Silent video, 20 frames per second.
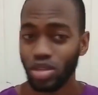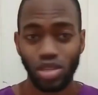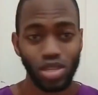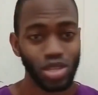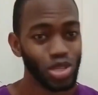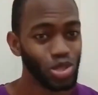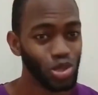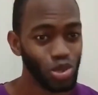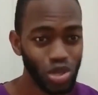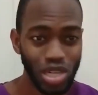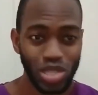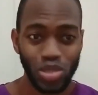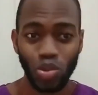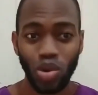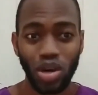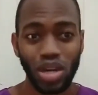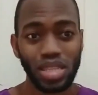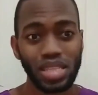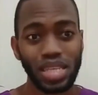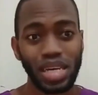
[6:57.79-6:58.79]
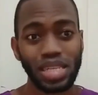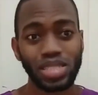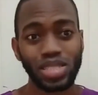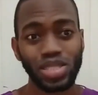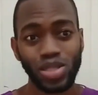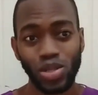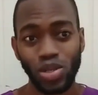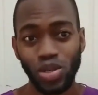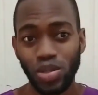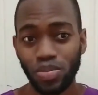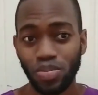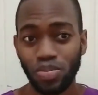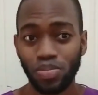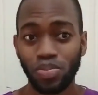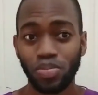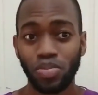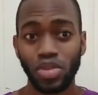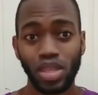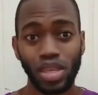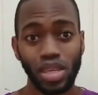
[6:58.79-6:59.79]
You do not want that. So
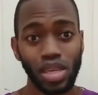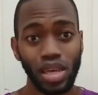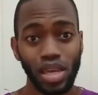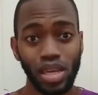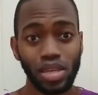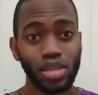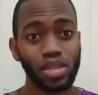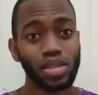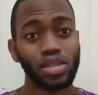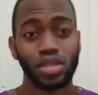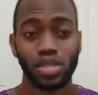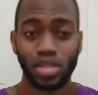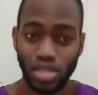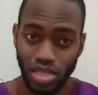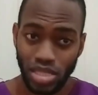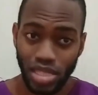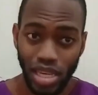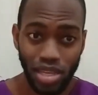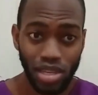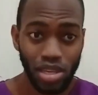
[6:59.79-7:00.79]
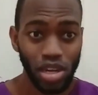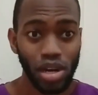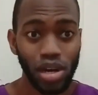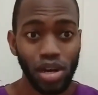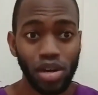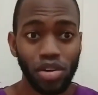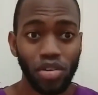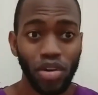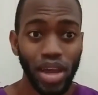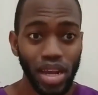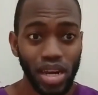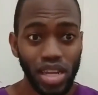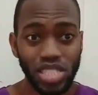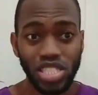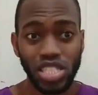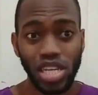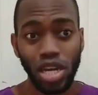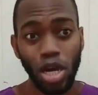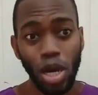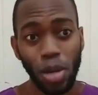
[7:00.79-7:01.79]
take your regular
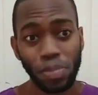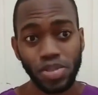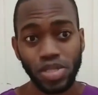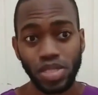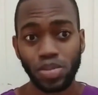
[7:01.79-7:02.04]
checkups,